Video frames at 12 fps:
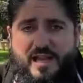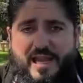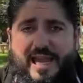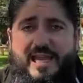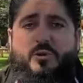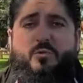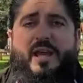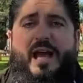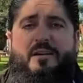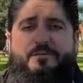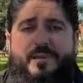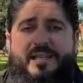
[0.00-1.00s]
and we
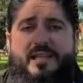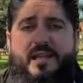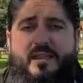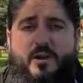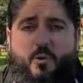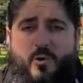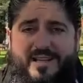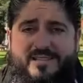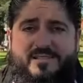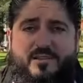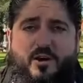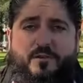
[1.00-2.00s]
have been in the
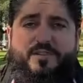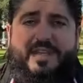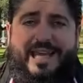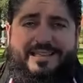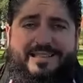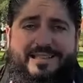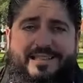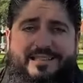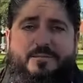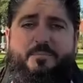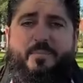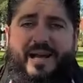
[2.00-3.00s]
quest of getting
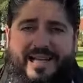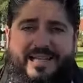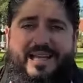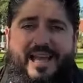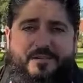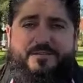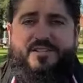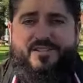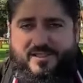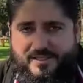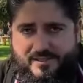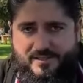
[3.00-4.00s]
it back ever
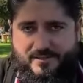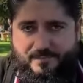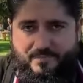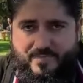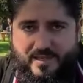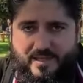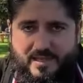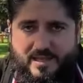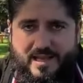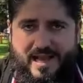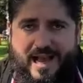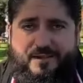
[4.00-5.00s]
since.
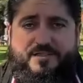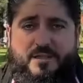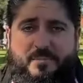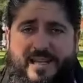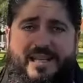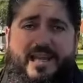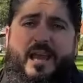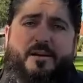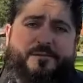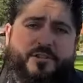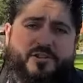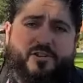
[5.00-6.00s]
After many
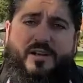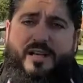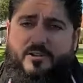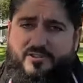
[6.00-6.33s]
efforts on our